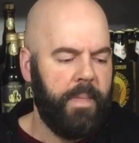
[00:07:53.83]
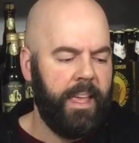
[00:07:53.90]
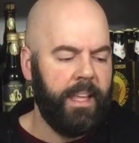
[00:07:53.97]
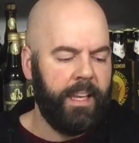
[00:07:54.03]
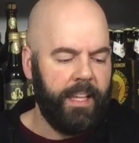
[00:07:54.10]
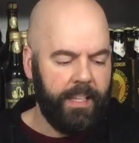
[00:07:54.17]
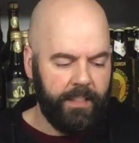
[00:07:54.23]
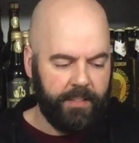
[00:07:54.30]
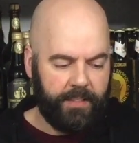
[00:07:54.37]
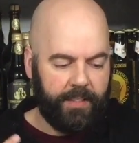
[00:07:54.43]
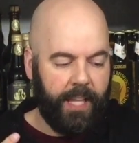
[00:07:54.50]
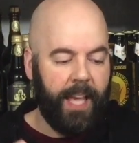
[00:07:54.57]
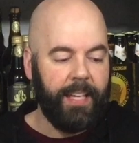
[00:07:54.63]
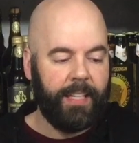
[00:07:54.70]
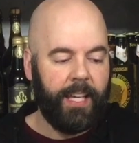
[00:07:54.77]
It is
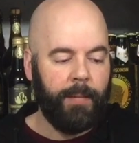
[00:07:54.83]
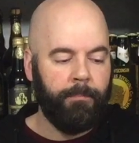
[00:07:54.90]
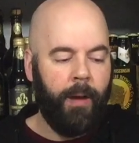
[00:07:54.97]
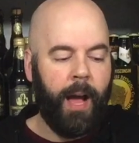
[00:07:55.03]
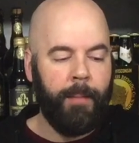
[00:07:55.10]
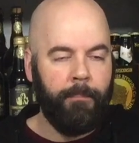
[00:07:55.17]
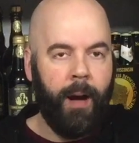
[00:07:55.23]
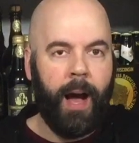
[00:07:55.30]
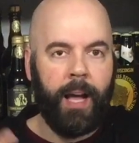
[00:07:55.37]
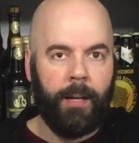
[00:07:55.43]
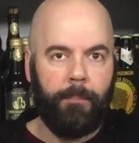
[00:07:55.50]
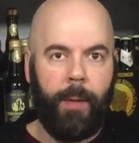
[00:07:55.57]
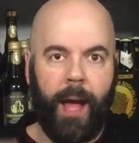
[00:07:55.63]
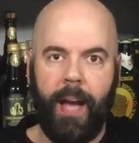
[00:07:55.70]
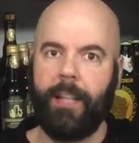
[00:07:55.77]
taking my
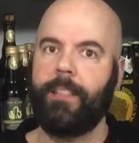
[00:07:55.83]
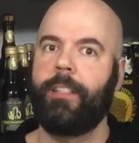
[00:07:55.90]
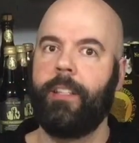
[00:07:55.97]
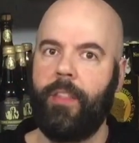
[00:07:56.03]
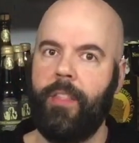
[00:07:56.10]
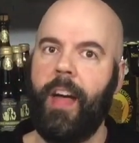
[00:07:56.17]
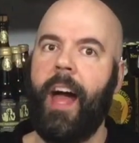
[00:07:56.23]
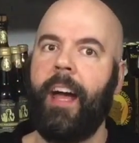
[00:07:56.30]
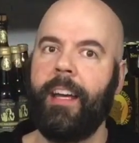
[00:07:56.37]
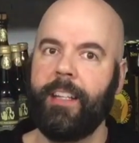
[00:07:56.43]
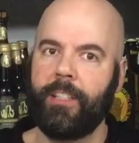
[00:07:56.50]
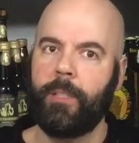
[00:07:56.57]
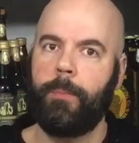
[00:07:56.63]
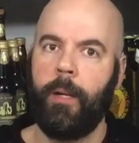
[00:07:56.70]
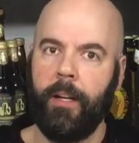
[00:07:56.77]
mind back to that
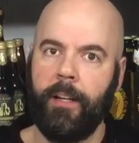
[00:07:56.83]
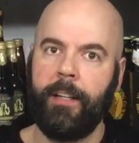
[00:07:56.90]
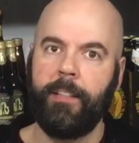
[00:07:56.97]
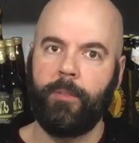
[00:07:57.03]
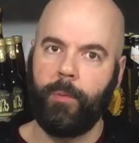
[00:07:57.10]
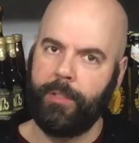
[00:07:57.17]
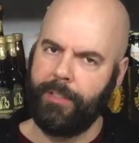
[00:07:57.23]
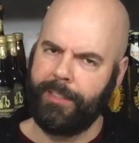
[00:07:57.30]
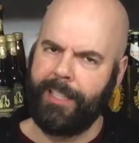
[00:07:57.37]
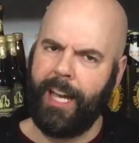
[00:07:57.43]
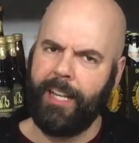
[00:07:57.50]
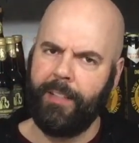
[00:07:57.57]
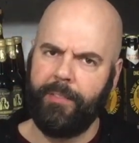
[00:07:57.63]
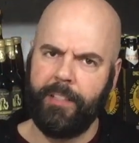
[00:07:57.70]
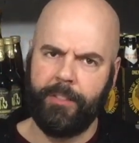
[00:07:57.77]
experience, which is
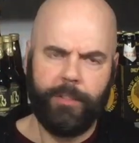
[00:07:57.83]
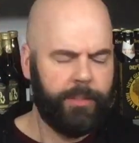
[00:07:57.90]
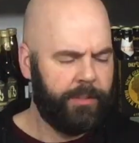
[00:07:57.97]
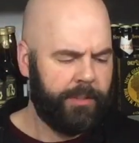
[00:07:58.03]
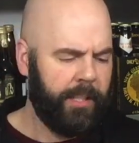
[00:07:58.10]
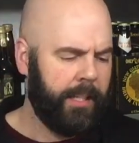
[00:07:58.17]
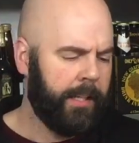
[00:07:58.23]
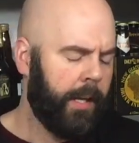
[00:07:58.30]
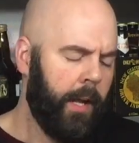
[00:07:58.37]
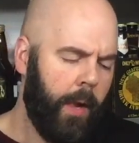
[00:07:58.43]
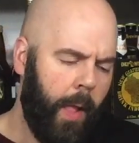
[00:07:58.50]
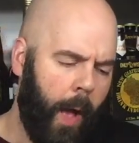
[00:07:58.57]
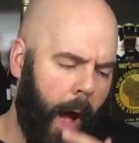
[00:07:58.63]
kind of interesting.